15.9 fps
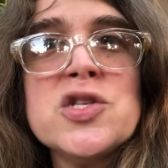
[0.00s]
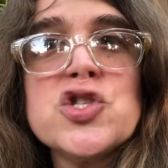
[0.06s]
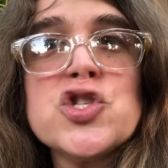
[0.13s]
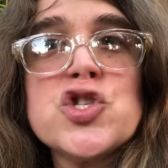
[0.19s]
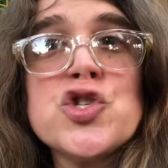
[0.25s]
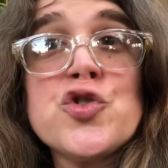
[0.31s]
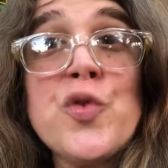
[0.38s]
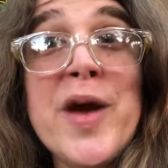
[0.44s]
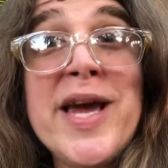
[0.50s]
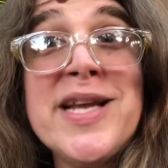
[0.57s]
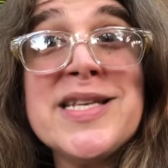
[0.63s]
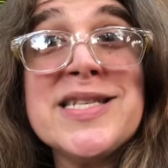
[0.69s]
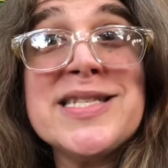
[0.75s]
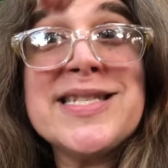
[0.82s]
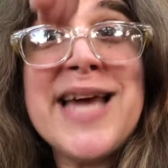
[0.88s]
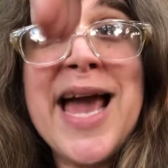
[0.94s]
straight
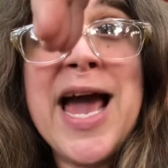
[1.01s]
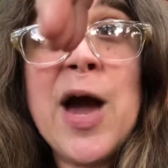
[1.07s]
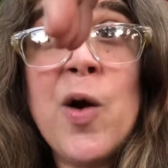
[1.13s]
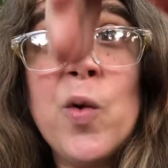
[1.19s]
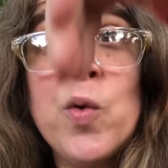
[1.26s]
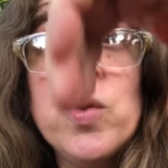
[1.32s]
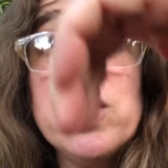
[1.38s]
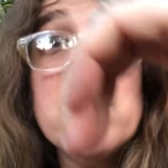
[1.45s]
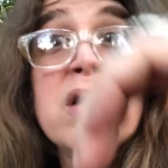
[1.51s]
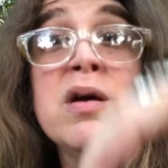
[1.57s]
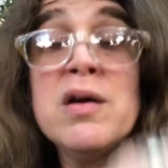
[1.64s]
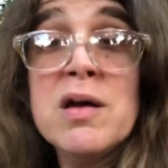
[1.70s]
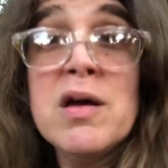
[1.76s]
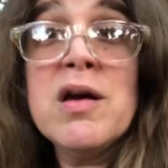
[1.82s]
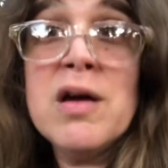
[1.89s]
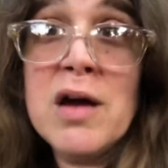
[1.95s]
down
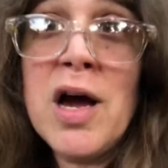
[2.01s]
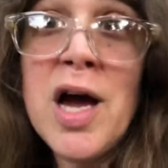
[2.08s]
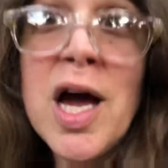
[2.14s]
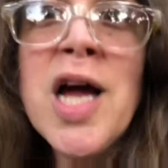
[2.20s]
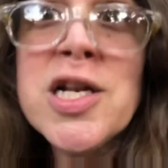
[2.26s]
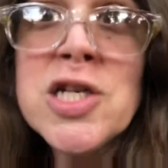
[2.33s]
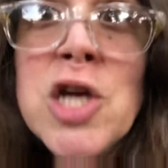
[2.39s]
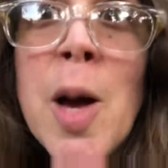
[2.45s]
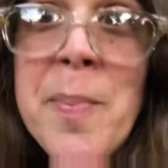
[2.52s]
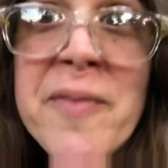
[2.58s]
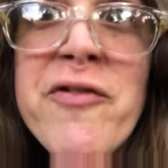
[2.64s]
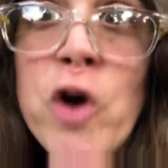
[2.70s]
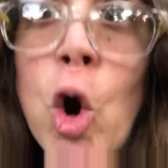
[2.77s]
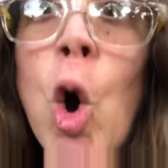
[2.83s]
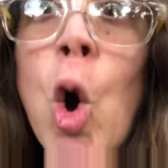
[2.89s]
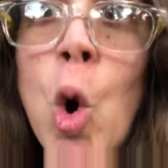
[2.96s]
on top of
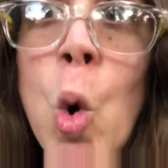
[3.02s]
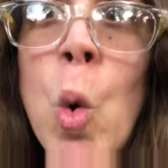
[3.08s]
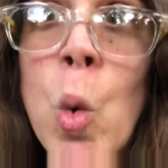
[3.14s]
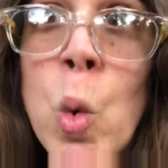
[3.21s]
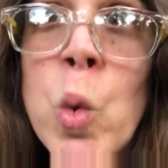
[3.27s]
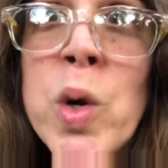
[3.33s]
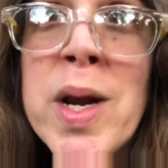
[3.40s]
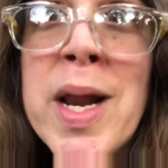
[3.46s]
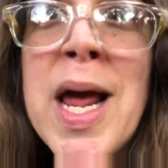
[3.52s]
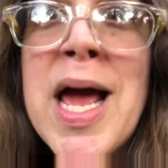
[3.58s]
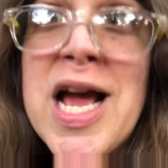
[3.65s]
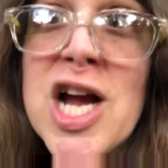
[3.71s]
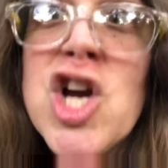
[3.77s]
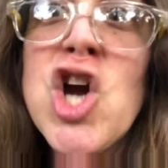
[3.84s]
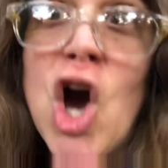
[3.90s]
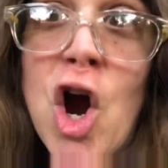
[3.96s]
her own
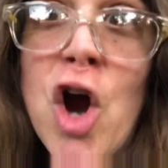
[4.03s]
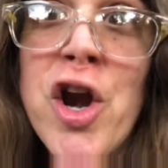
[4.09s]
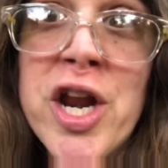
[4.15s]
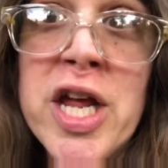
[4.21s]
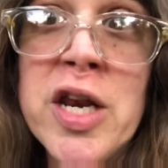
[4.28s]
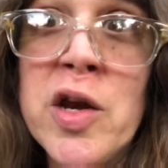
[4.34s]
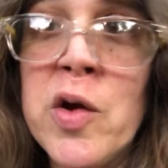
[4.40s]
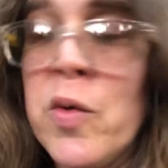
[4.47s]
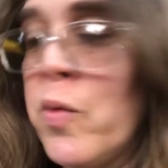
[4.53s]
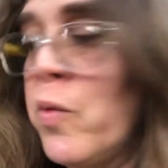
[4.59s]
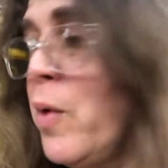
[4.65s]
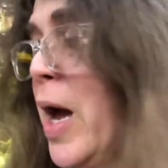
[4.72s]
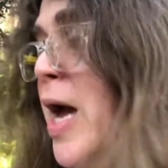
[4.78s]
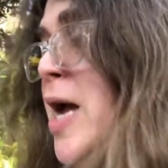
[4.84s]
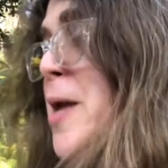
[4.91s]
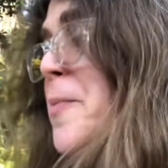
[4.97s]
garden,
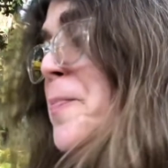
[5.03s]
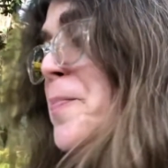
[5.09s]
right?